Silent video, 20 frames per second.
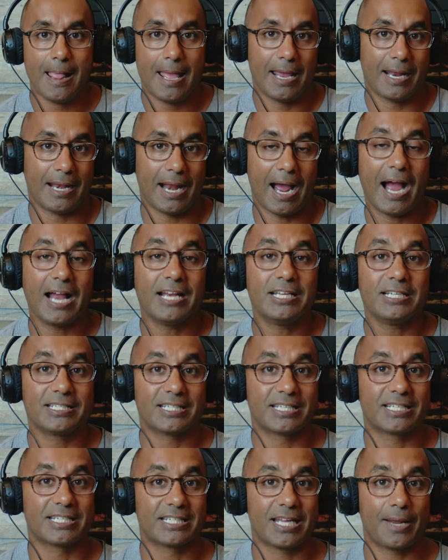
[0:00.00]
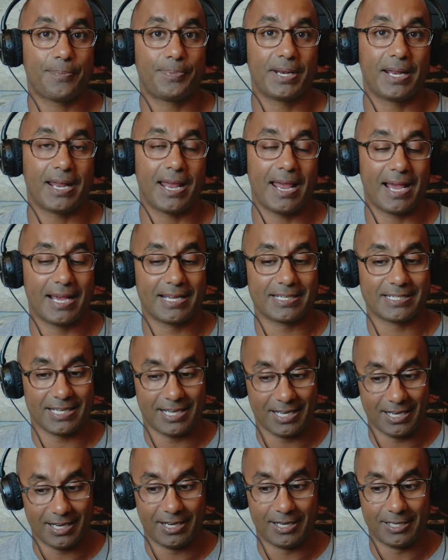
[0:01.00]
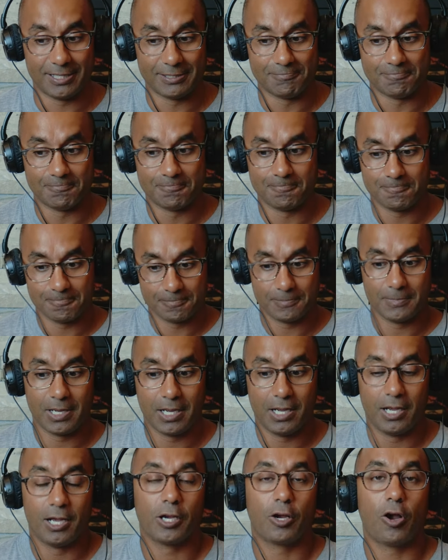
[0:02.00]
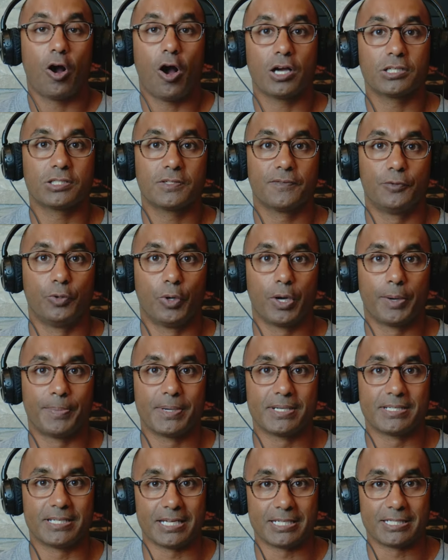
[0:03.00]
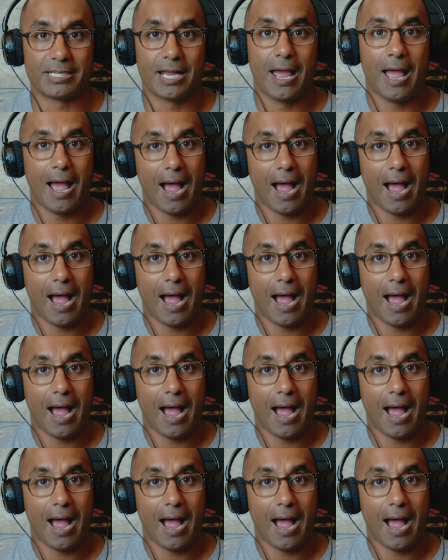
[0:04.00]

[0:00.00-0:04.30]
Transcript: and I just accept it as a cost of doing business.